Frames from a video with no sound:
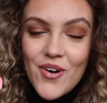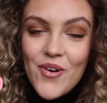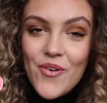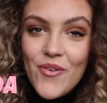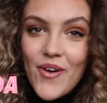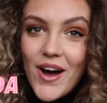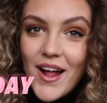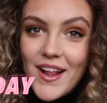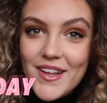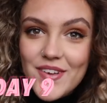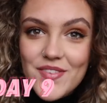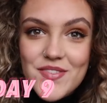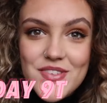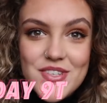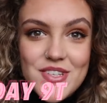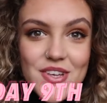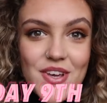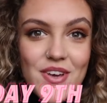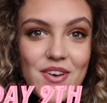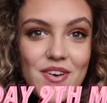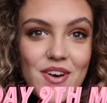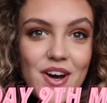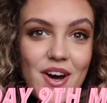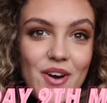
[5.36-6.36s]
Welcome
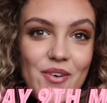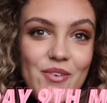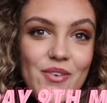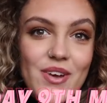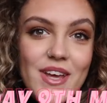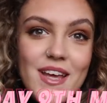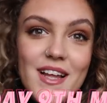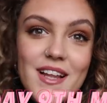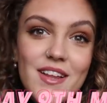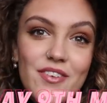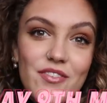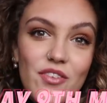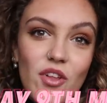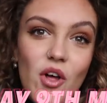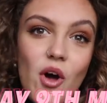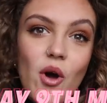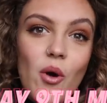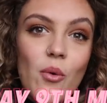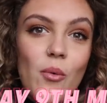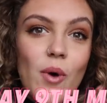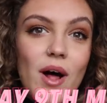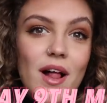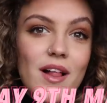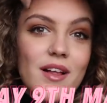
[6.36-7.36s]
to a weekly
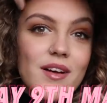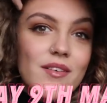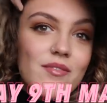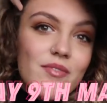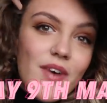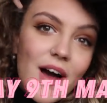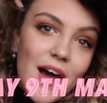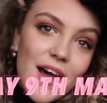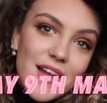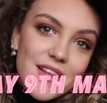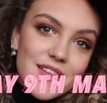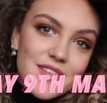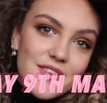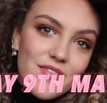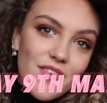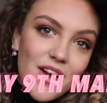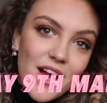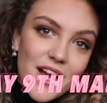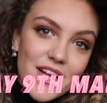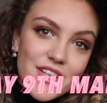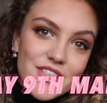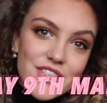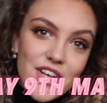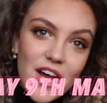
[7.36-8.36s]
vlog. Welcome back to
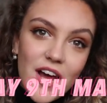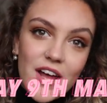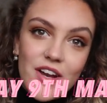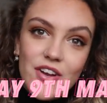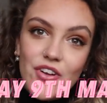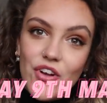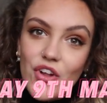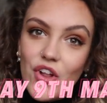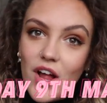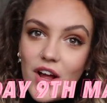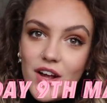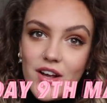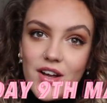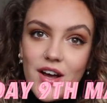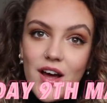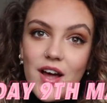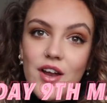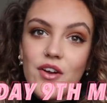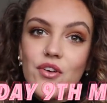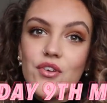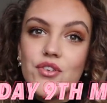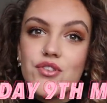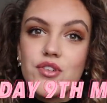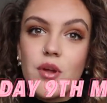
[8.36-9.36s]
my channel. I
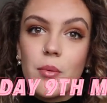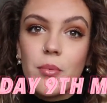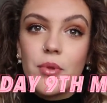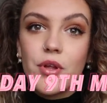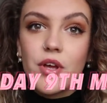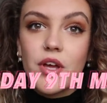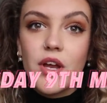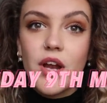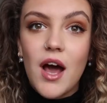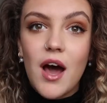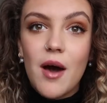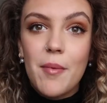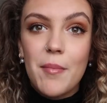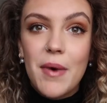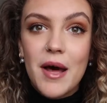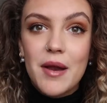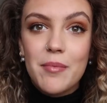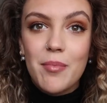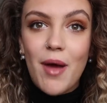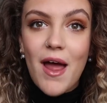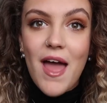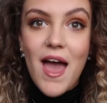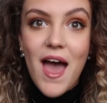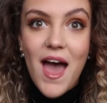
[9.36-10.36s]
cannot stop looking at how
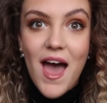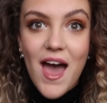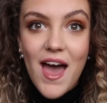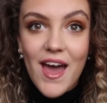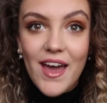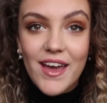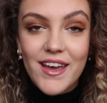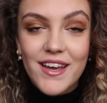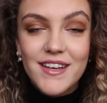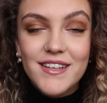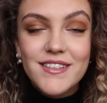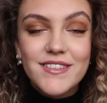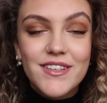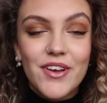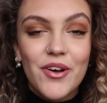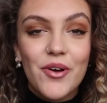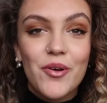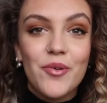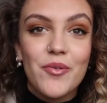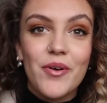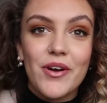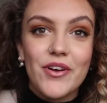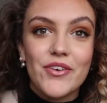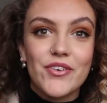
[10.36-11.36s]
mad my hair is.
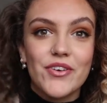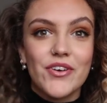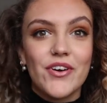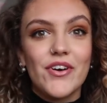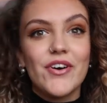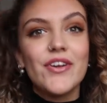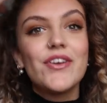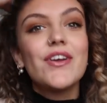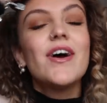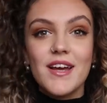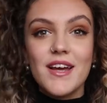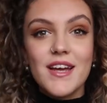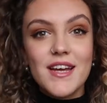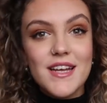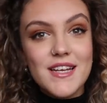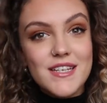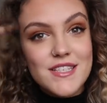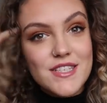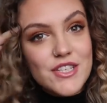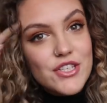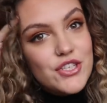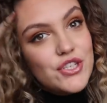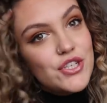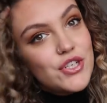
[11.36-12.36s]
Oh my good God. It
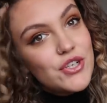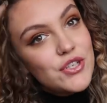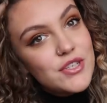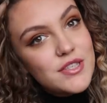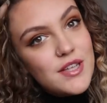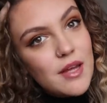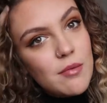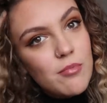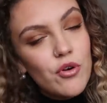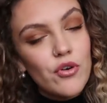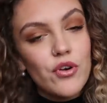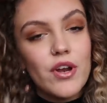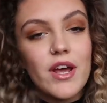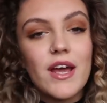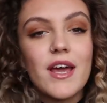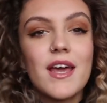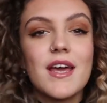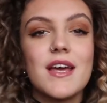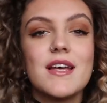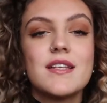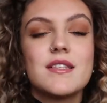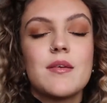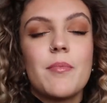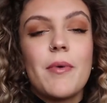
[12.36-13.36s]
is Tuesday morning.
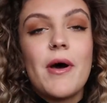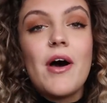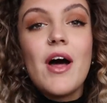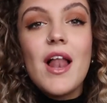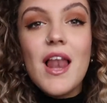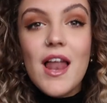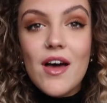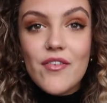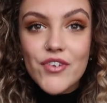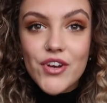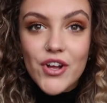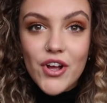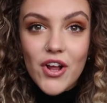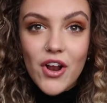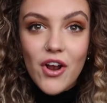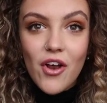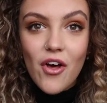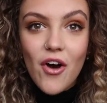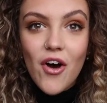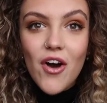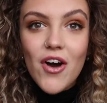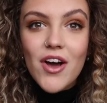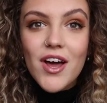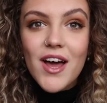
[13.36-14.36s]
It is about 11
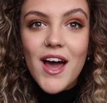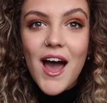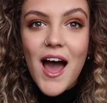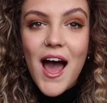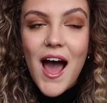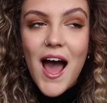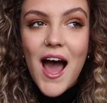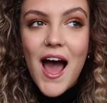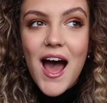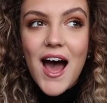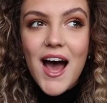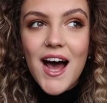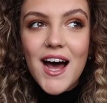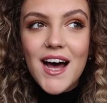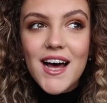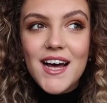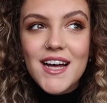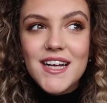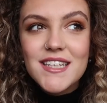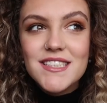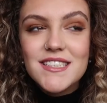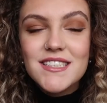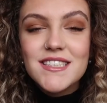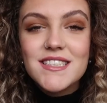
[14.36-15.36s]
o'clock.
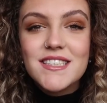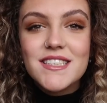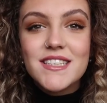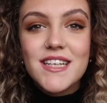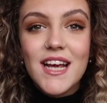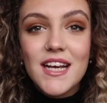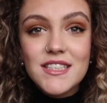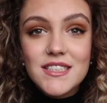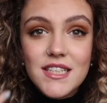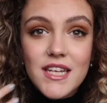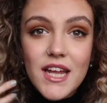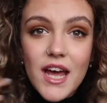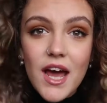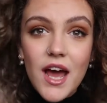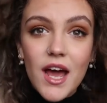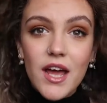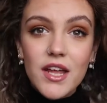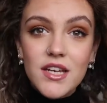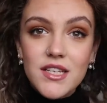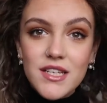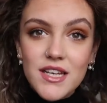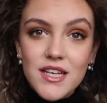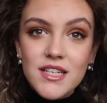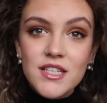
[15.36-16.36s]
And yesterday
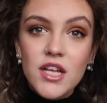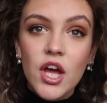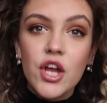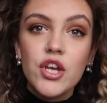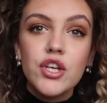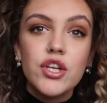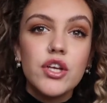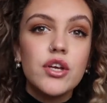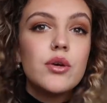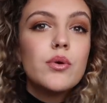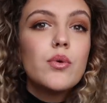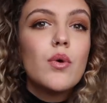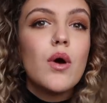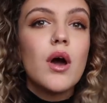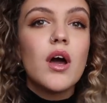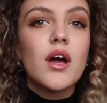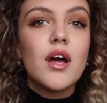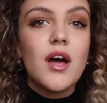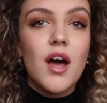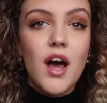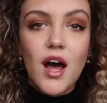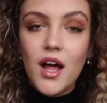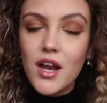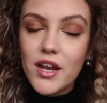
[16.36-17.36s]
I did a new
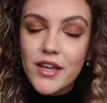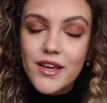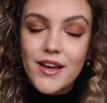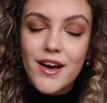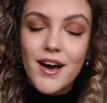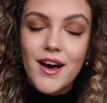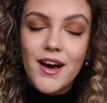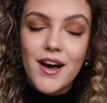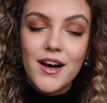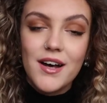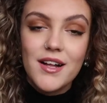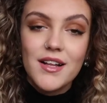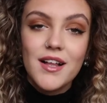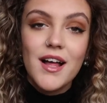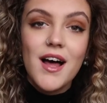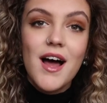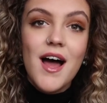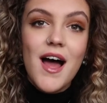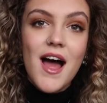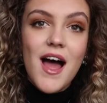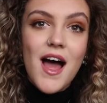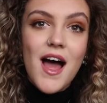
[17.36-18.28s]
curly girl